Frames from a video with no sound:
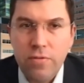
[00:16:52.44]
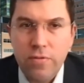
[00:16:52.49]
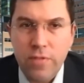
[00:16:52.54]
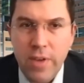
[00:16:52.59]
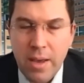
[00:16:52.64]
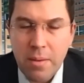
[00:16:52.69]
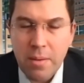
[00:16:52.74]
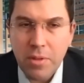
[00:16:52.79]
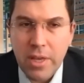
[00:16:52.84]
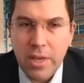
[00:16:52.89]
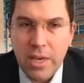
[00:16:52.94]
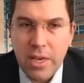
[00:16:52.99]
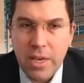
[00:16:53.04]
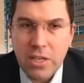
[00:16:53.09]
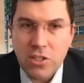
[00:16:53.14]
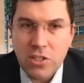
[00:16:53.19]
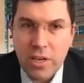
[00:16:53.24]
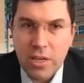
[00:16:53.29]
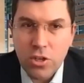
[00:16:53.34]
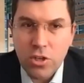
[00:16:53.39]
families,
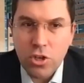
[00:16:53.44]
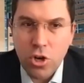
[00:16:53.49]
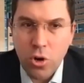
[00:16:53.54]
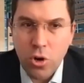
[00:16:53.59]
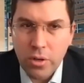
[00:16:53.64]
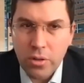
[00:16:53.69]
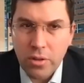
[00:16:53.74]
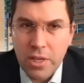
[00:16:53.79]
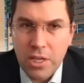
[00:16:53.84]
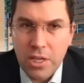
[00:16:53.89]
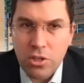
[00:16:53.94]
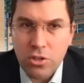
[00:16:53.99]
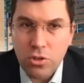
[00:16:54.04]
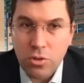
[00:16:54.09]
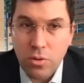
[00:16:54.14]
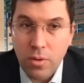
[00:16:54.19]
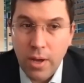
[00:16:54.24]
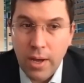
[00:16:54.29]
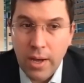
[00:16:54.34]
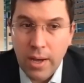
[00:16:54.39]
and
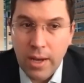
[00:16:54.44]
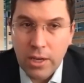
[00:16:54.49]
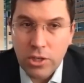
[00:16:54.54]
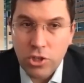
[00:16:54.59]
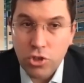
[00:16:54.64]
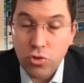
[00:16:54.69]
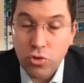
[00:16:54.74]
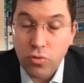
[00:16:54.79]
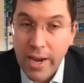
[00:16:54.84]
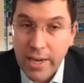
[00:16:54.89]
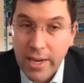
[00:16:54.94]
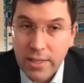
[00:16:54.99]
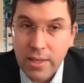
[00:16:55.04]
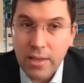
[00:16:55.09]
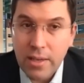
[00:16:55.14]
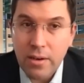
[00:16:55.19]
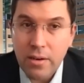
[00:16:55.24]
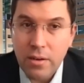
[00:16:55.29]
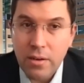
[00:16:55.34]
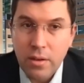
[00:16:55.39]
currently
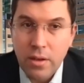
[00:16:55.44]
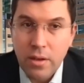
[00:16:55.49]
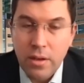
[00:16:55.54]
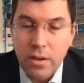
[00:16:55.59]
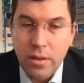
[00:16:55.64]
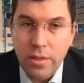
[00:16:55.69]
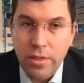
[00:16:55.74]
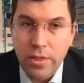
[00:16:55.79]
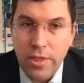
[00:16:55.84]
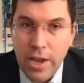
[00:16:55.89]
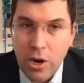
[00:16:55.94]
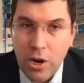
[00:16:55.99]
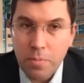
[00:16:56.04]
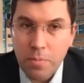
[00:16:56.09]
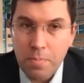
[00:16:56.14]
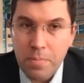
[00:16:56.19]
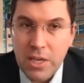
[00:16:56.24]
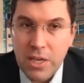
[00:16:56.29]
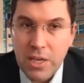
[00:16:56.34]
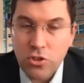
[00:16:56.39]
directed
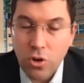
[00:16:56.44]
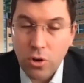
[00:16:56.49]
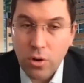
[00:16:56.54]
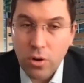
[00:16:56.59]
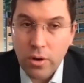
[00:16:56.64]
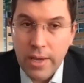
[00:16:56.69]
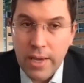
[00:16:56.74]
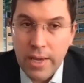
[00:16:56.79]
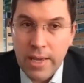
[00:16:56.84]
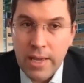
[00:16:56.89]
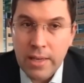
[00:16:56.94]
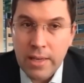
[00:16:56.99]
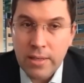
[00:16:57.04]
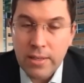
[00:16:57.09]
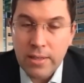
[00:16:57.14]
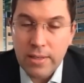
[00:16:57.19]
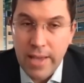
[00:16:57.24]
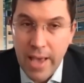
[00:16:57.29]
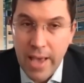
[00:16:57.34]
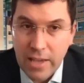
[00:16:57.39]
therapies are
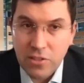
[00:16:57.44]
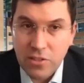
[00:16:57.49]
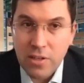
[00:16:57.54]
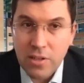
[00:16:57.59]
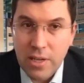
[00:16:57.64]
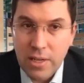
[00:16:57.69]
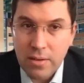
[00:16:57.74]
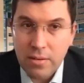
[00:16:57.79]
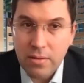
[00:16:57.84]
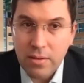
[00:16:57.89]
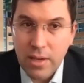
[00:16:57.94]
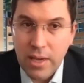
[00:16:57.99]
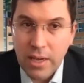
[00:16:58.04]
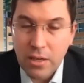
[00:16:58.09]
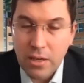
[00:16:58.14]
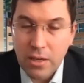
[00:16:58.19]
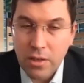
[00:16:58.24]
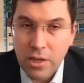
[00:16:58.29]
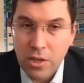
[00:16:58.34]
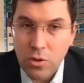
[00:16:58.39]
in testing
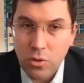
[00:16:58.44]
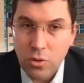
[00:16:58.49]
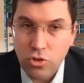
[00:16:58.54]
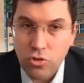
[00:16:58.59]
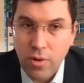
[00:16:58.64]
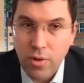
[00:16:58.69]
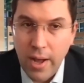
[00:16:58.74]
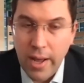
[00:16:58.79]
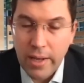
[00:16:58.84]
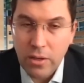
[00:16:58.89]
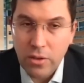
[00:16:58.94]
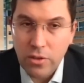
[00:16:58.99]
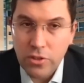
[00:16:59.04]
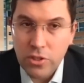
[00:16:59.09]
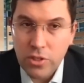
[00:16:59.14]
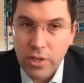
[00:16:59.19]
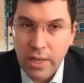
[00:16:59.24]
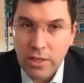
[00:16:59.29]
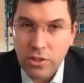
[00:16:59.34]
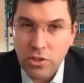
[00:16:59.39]
in clinical
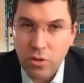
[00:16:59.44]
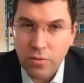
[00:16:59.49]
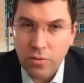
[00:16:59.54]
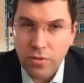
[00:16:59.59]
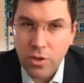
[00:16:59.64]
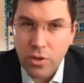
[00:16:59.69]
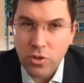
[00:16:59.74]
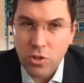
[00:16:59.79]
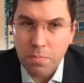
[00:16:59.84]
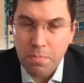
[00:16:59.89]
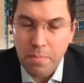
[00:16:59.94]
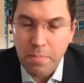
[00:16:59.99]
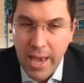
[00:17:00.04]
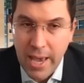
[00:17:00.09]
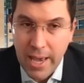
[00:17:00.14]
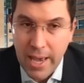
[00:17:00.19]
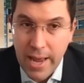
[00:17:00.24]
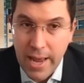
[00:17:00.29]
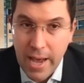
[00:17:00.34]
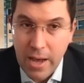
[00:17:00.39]
trials. And so if those
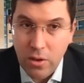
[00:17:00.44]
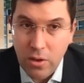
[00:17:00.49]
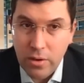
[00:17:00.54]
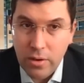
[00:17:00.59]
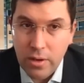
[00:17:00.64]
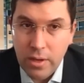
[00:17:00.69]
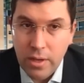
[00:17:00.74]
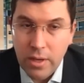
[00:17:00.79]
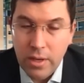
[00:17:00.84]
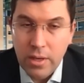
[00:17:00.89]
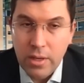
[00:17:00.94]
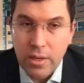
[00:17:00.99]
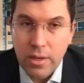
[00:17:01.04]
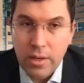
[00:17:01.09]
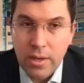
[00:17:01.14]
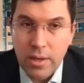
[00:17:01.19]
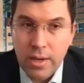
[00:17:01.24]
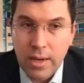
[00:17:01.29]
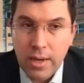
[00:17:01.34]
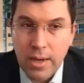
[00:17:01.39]
pan out,
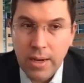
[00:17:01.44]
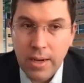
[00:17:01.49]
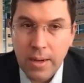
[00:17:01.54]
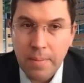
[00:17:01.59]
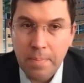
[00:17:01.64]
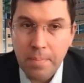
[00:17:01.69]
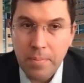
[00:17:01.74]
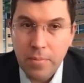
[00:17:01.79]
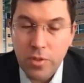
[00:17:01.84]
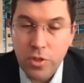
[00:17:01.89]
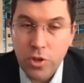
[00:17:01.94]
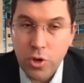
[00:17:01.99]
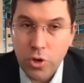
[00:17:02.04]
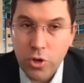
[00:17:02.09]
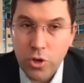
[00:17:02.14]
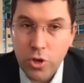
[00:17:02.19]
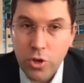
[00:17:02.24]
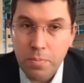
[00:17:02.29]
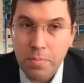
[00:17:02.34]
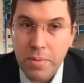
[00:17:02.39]

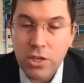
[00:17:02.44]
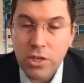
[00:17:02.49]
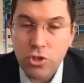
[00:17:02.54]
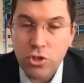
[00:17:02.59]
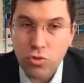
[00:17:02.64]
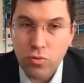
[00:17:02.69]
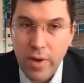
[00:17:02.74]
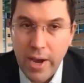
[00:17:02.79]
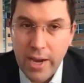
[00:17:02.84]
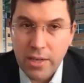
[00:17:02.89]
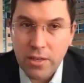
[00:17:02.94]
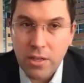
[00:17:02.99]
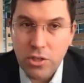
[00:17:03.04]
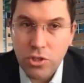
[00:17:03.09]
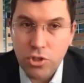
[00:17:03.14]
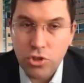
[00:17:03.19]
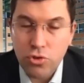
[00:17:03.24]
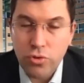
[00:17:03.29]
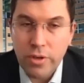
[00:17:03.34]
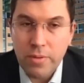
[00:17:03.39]
there could be a
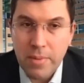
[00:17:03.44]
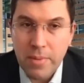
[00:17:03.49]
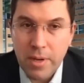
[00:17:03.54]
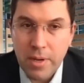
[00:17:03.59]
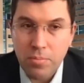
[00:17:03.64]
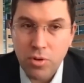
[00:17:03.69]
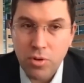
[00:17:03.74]
directed treatment